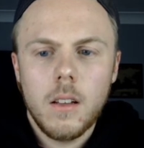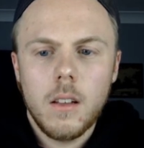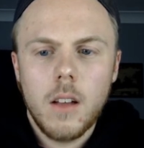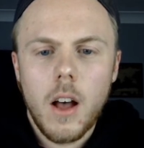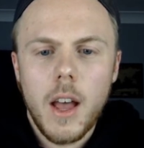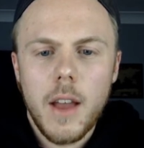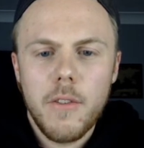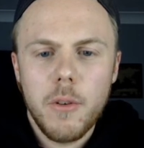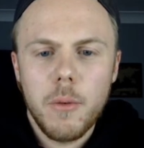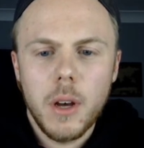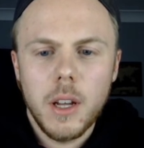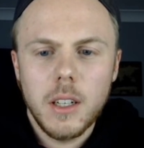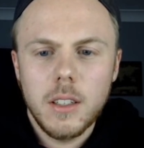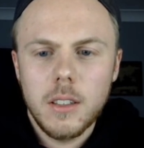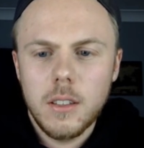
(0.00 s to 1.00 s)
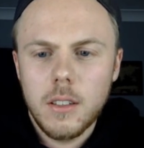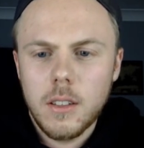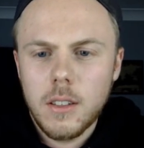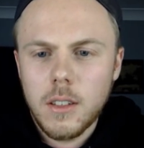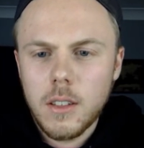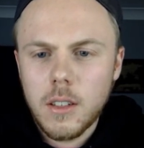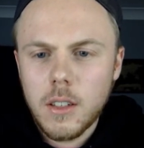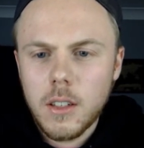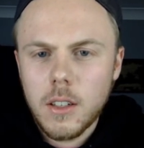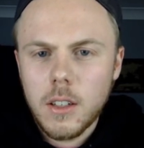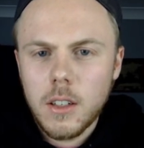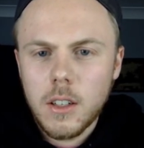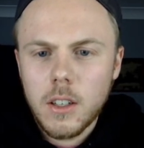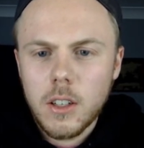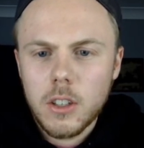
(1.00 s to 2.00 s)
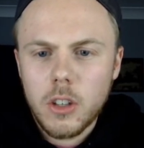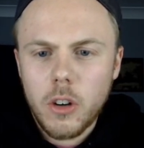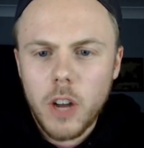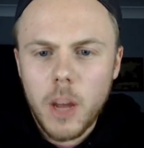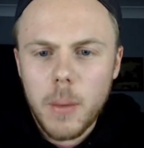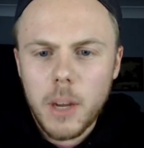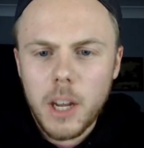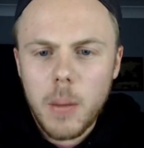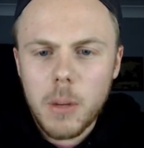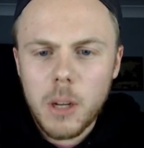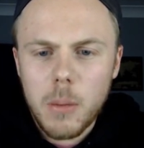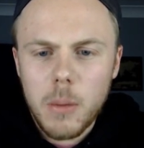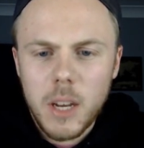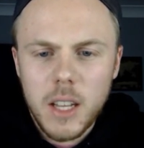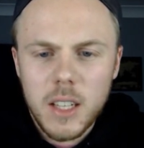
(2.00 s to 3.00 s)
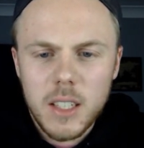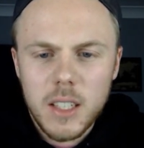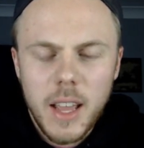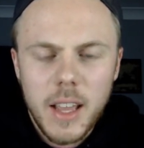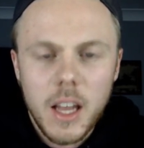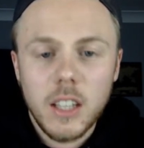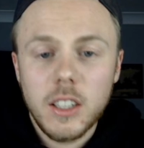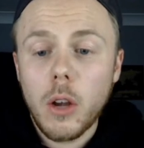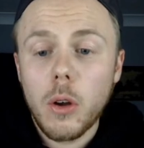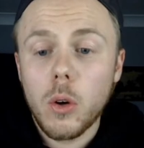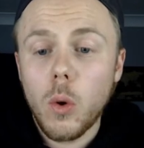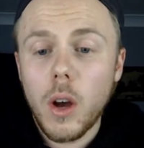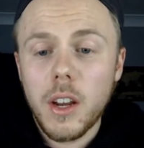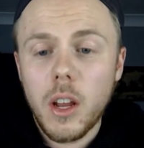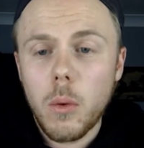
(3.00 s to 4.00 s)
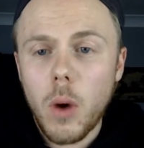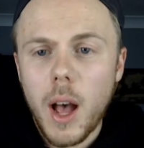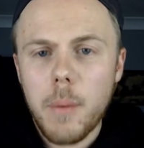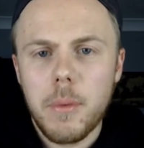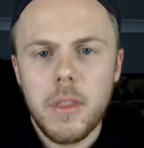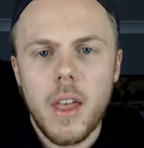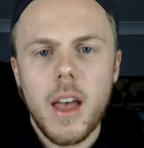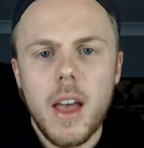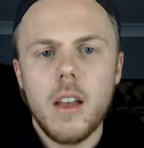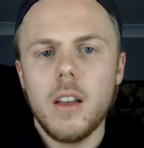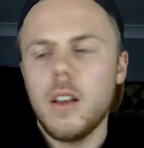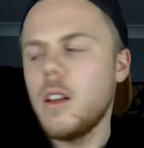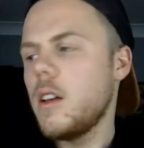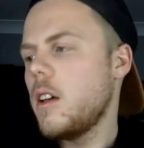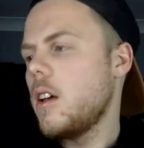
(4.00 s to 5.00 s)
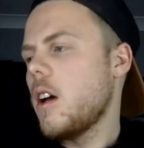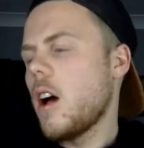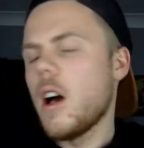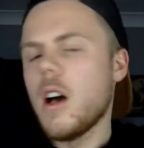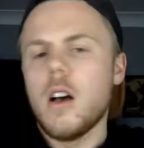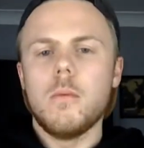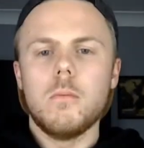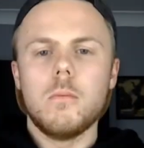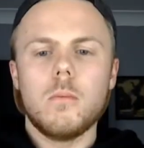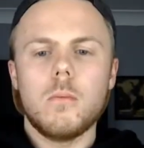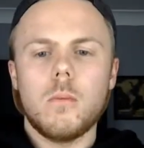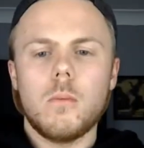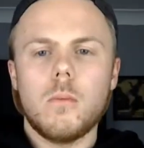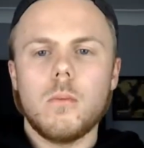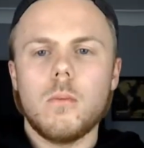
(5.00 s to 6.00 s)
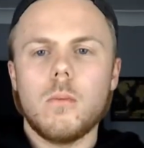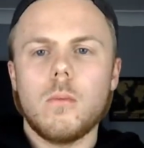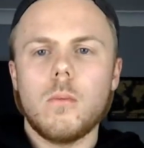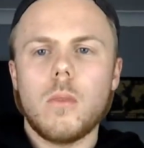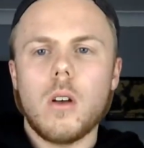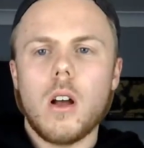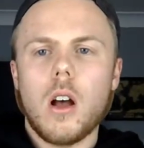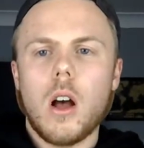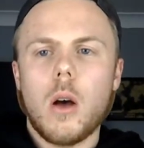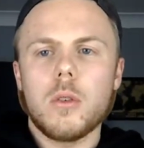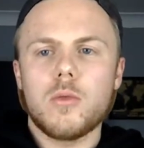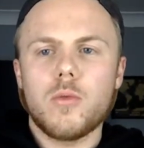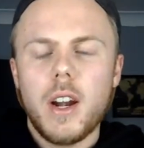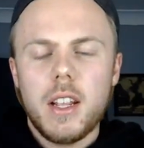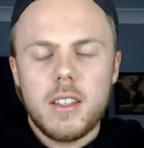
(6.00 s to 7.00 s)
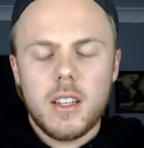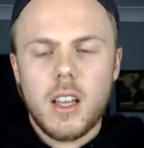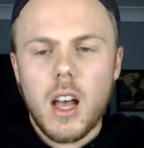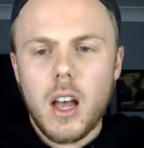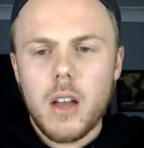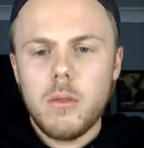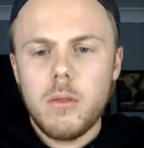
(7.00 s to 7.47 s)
Hi everyone. Sorry, I'm a couple of minutes late. I don't quite know what happened there. Um, I was ready to go